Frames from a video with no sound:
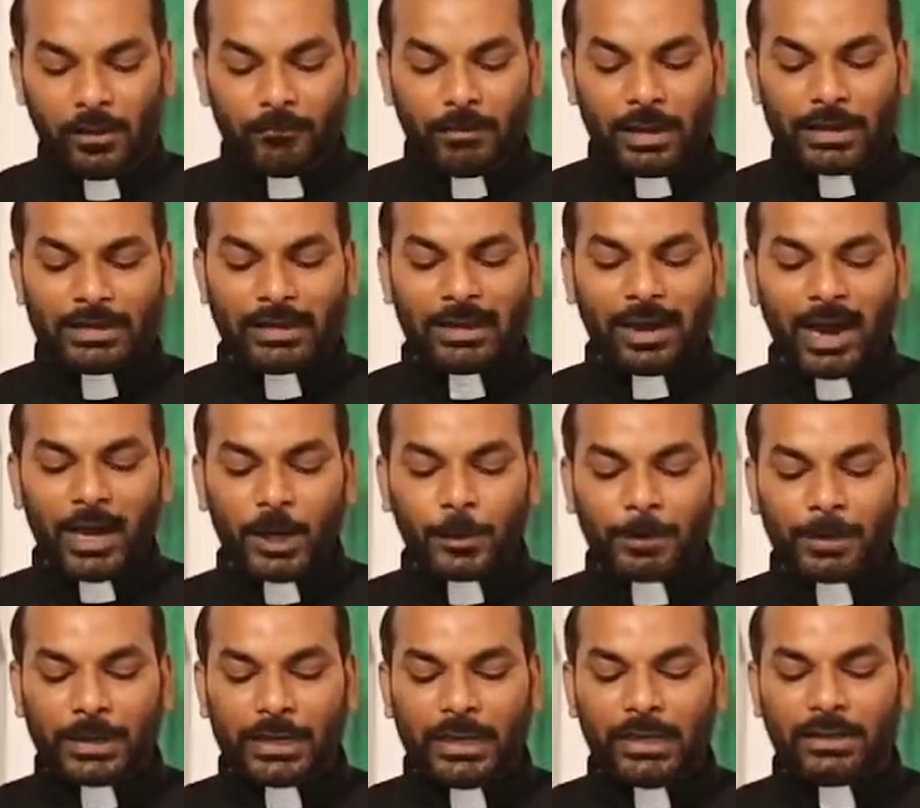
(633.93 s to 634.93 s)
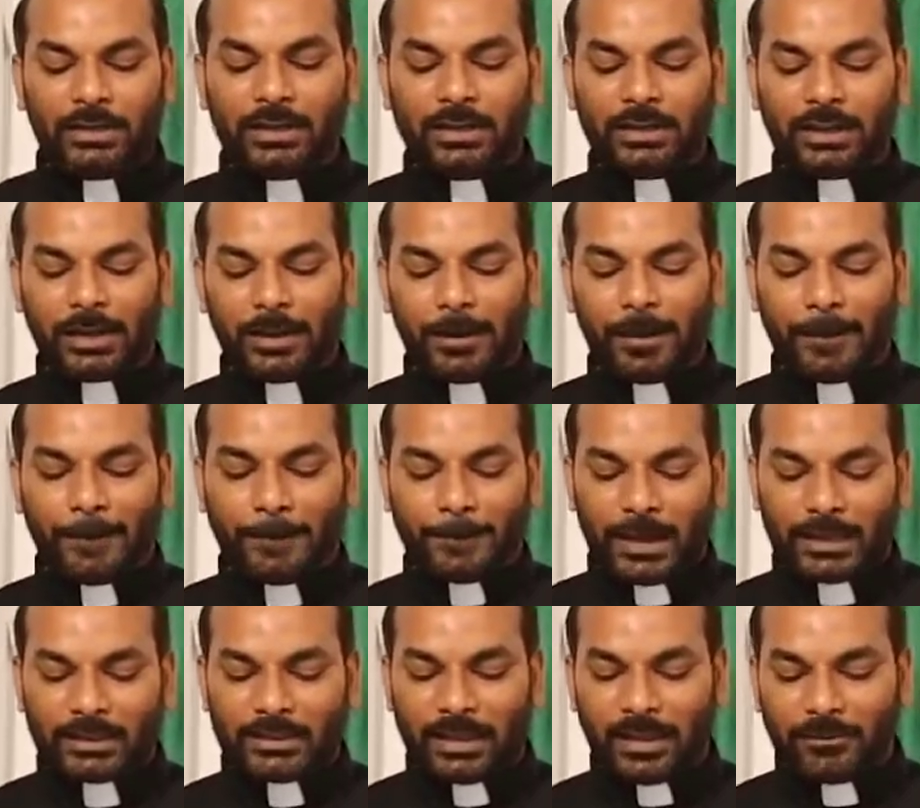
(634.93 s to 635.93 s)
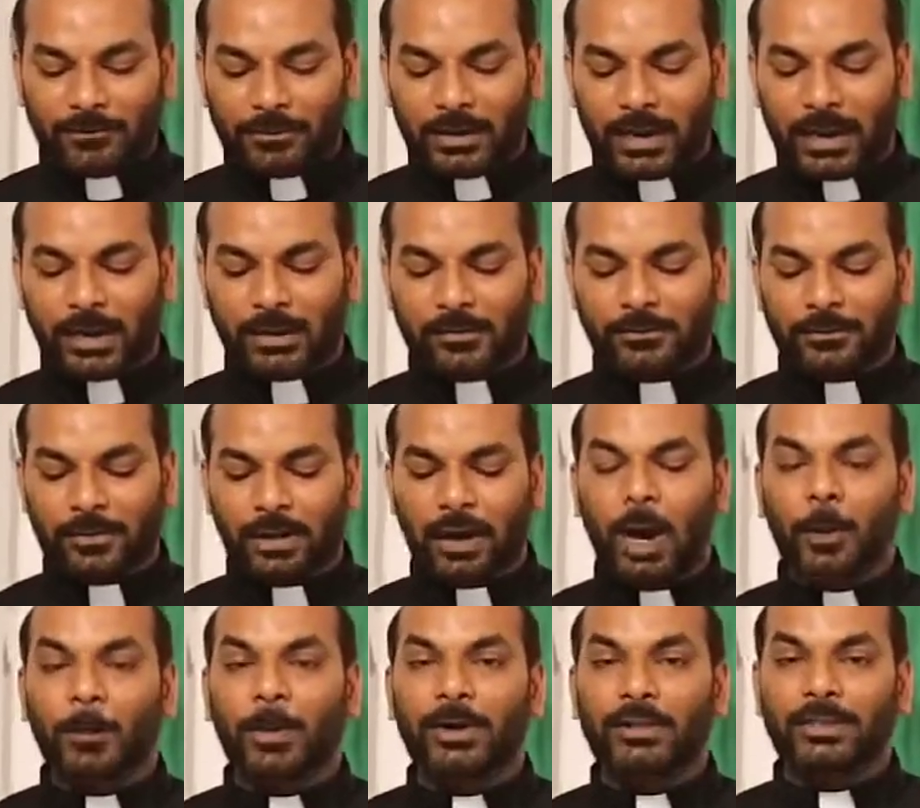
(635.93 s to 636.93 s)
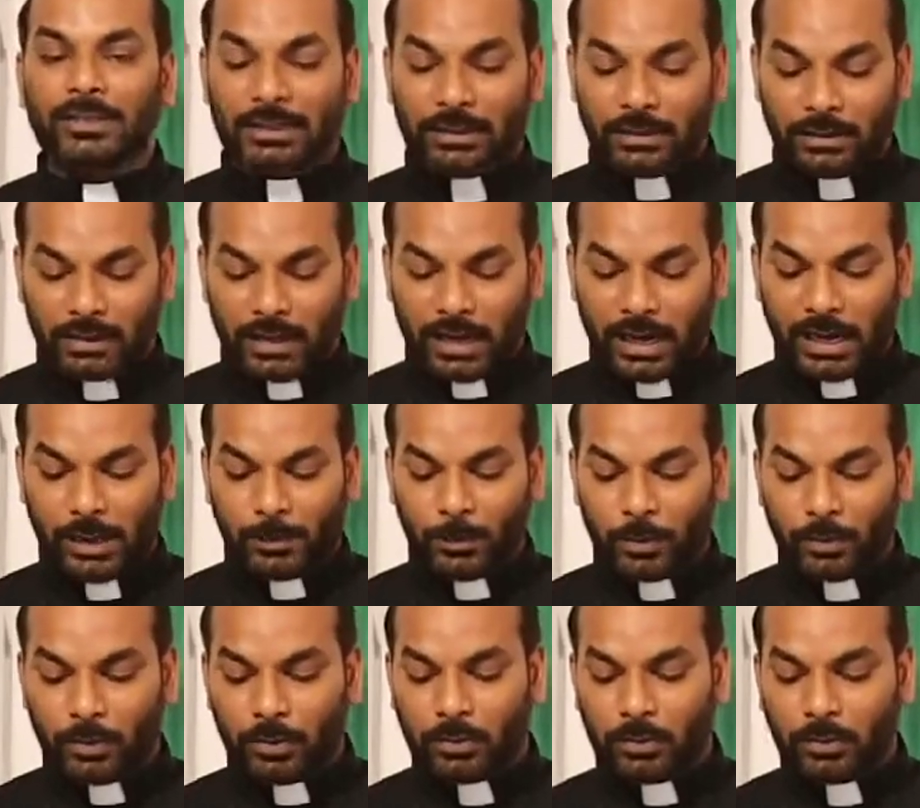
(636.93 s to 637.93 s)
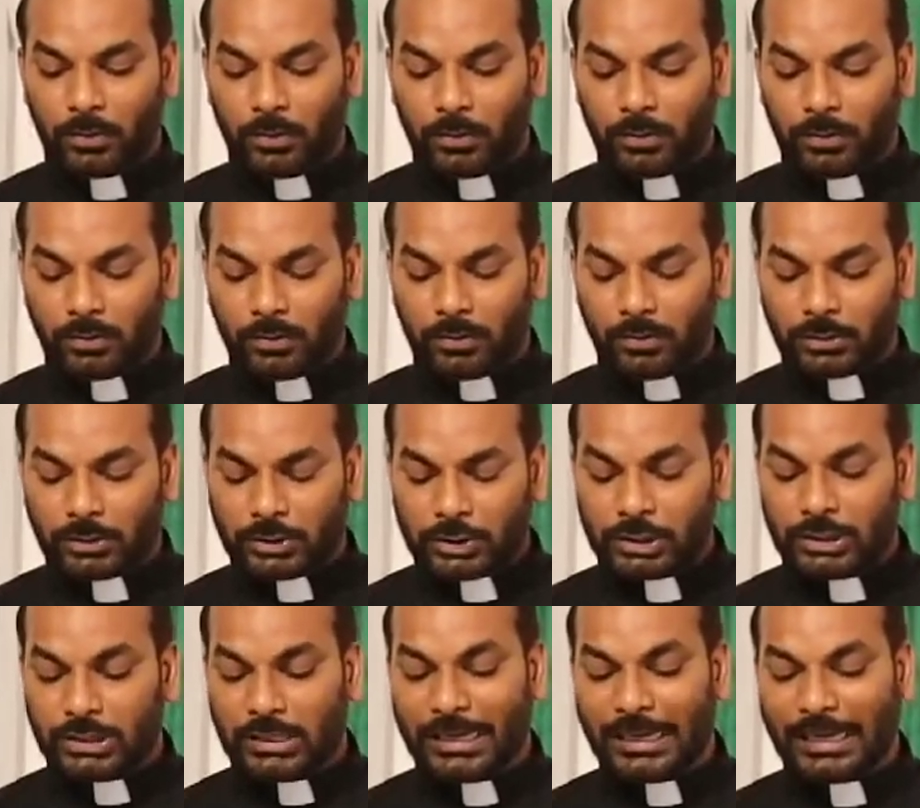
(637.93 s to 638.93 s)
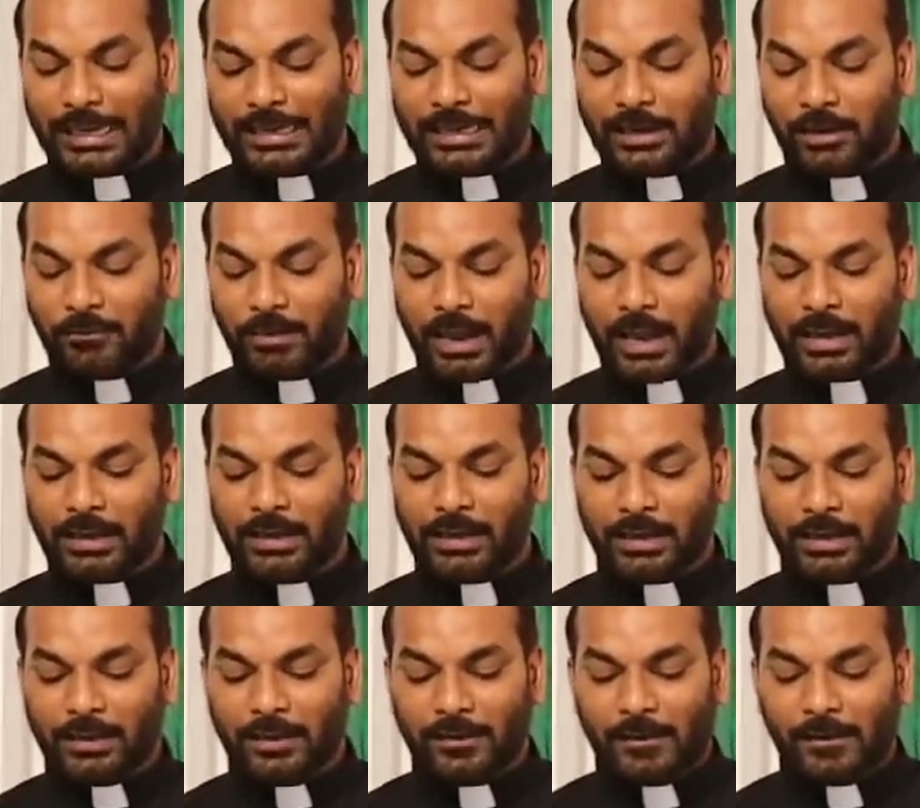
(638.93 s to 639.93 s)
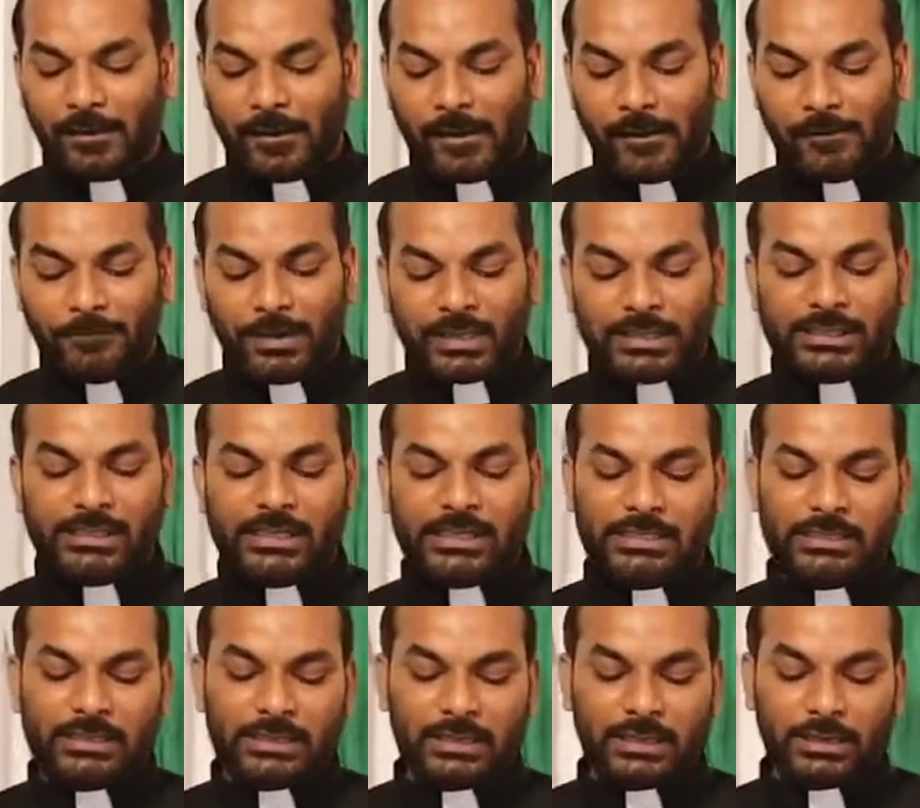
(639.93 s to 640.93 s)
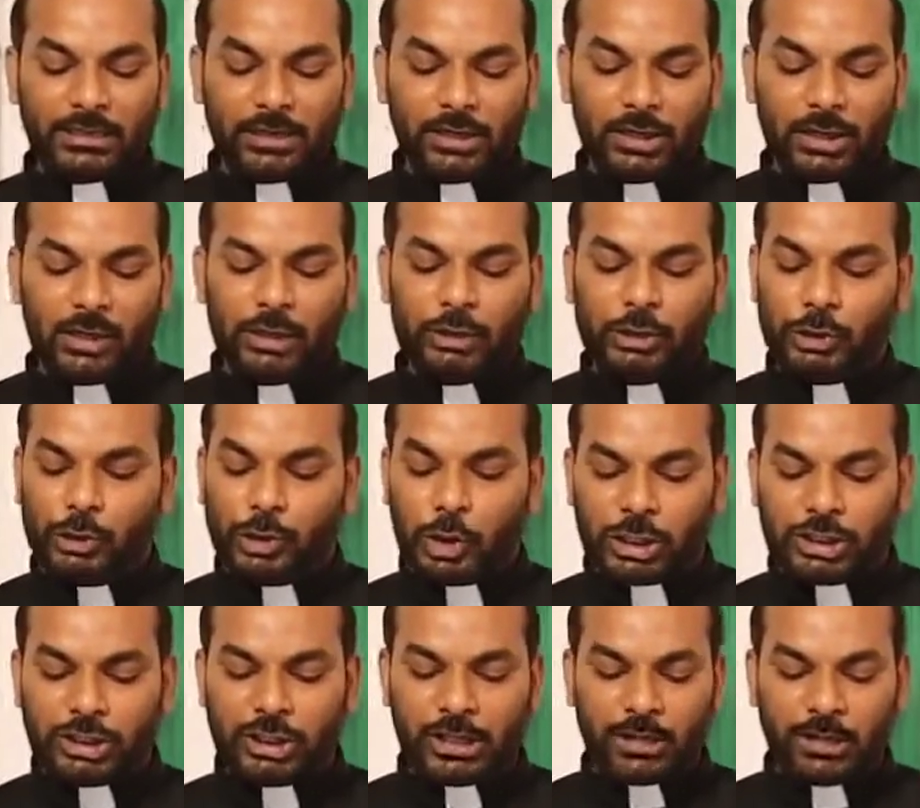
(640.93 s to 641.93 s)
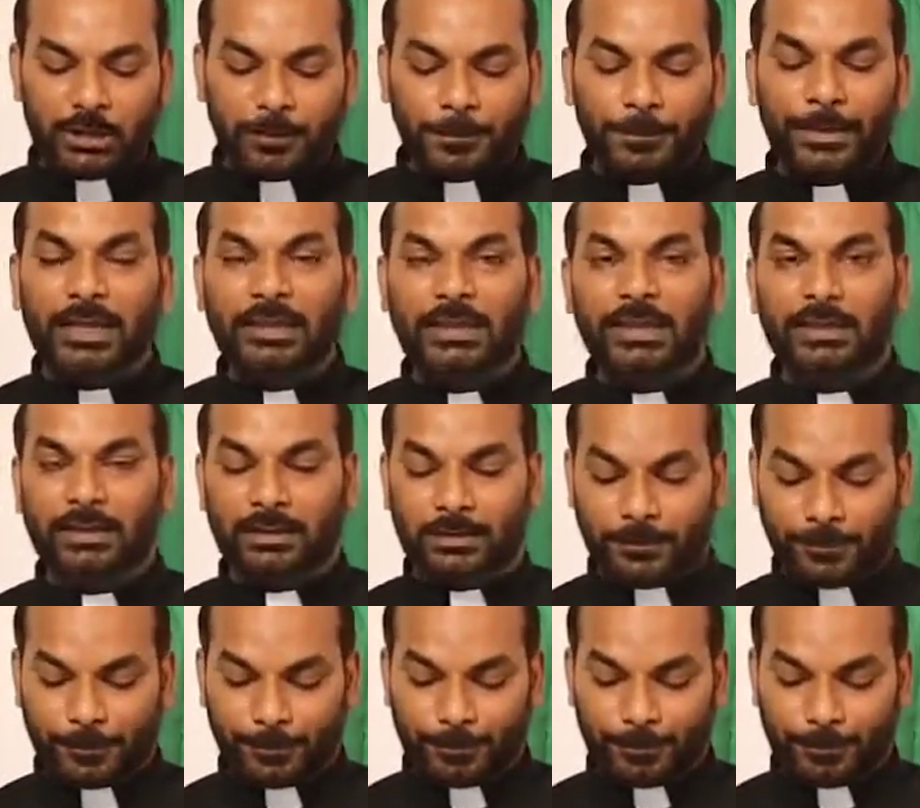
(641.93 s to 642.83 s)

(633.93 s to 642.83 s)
When God breathed the breath of life upon the dry bones in a valley, which is a social breathing.